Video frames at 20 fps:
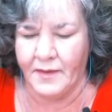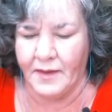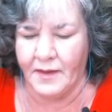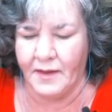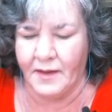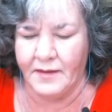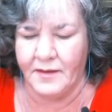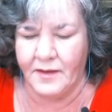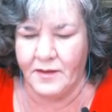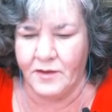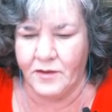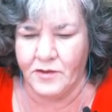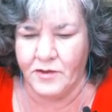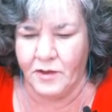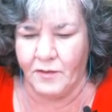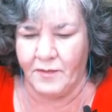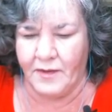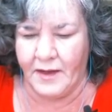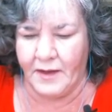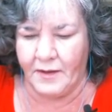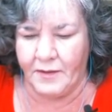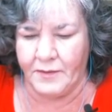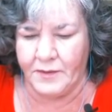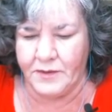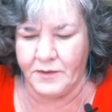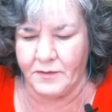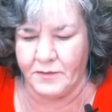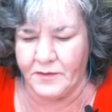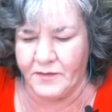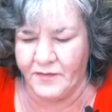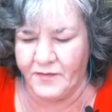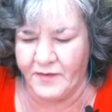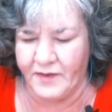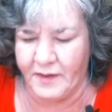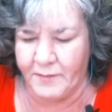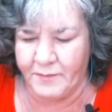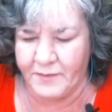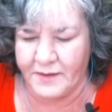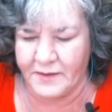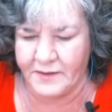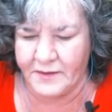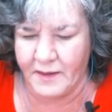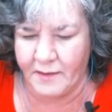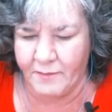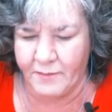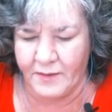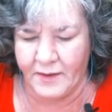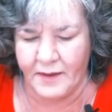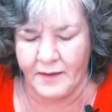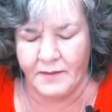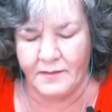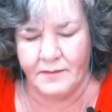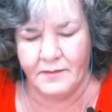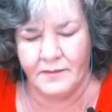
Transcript: And then usually what I would do is flip the template